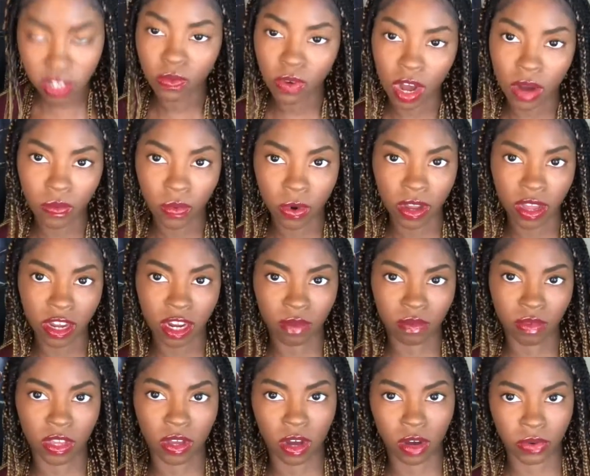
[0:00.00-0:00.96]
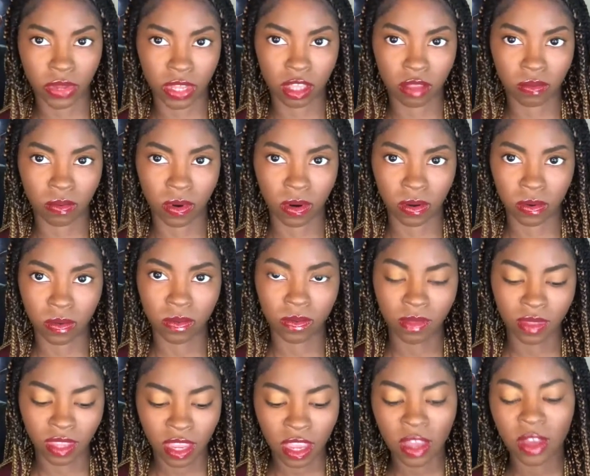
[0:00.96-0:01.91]
what we're going to be going through,
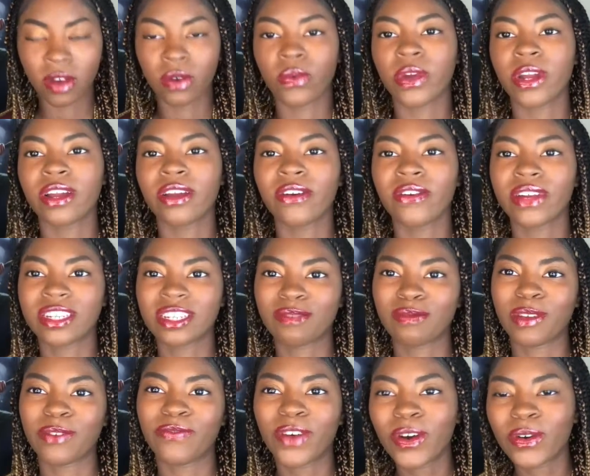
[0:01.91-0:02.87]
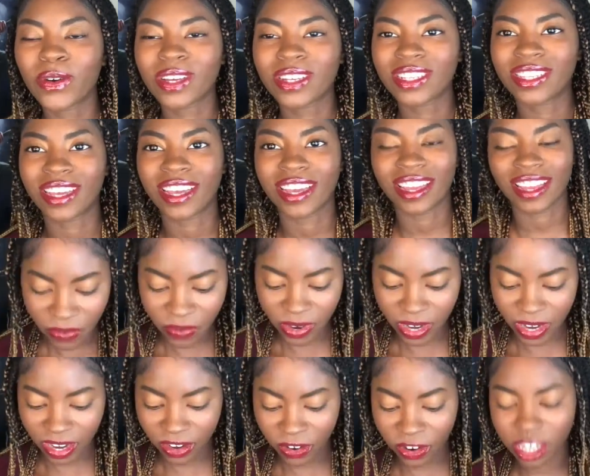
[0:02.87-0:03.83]
we are going to be
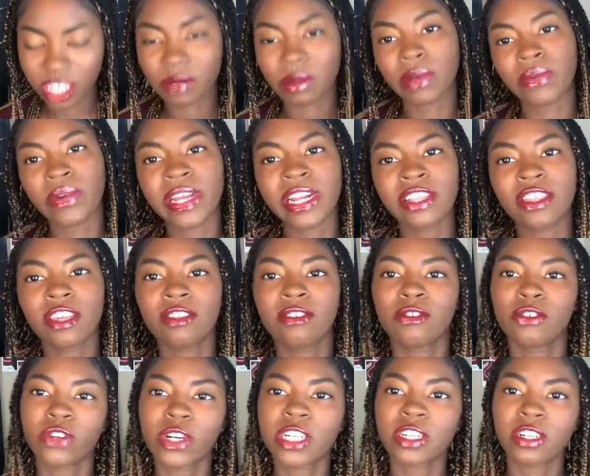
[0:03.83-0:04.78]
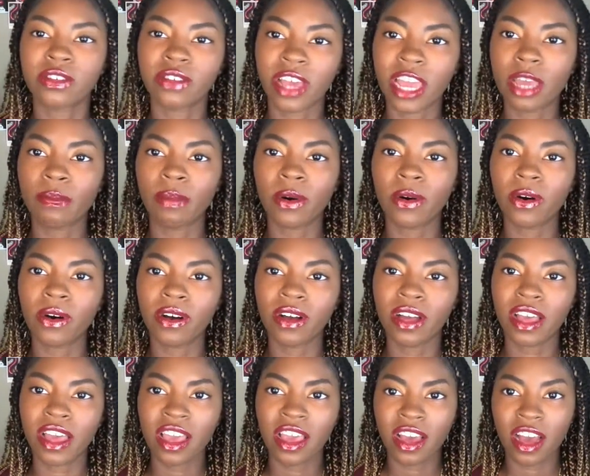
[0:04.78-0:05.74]
reading the nutrition label
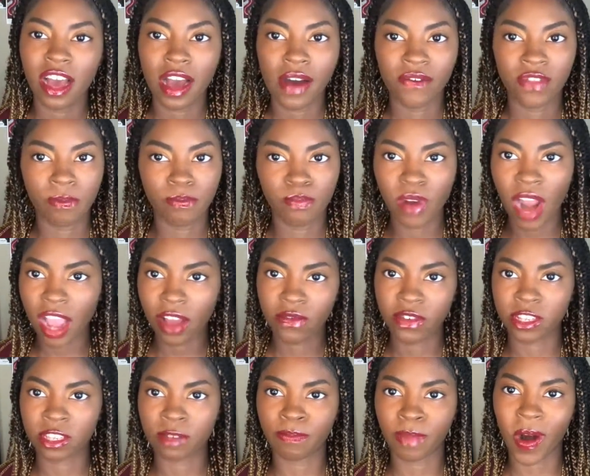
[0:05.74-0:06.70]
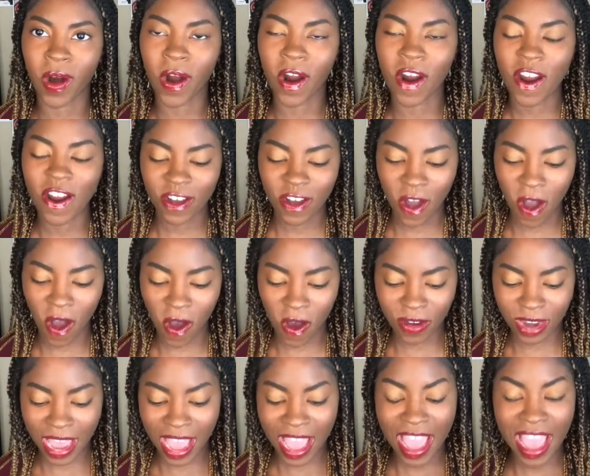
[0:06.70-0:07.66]
of the breakfast bar
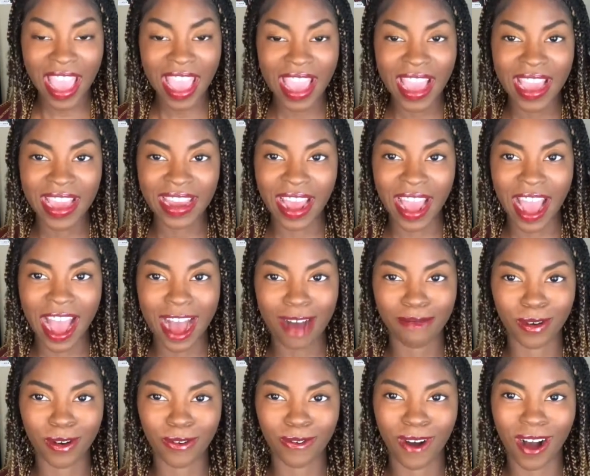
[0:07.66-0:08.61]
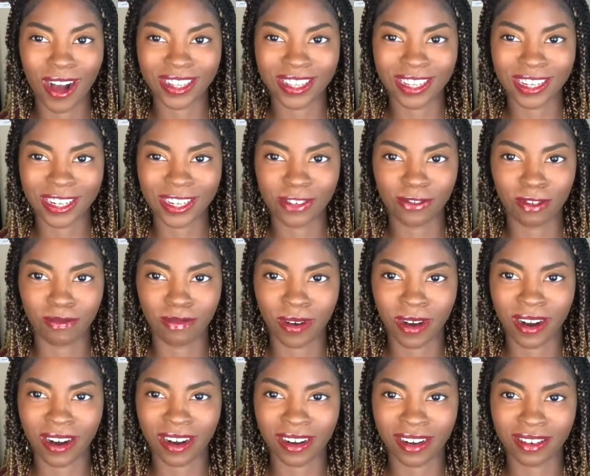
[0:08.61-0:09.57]
called An Apple Walks Into a
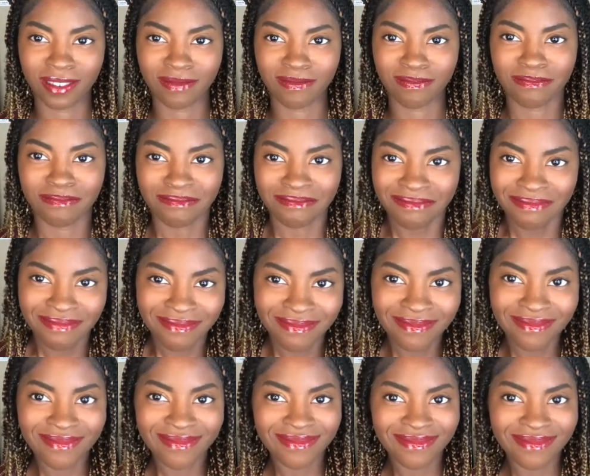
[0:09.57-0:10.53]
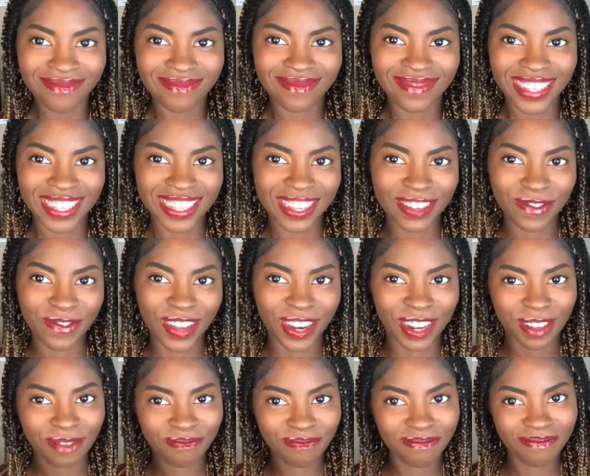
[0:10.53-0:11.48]
Bar. Isn't it
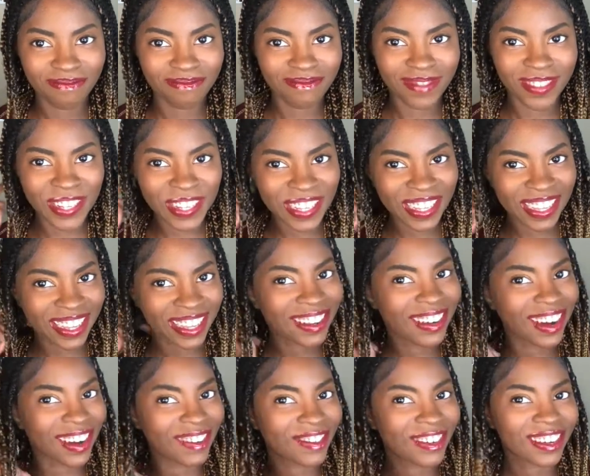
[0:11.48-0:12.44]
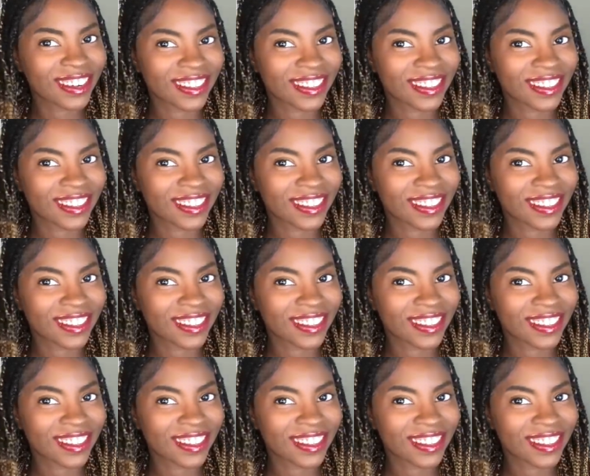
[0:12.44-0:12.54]
fun? Really clever?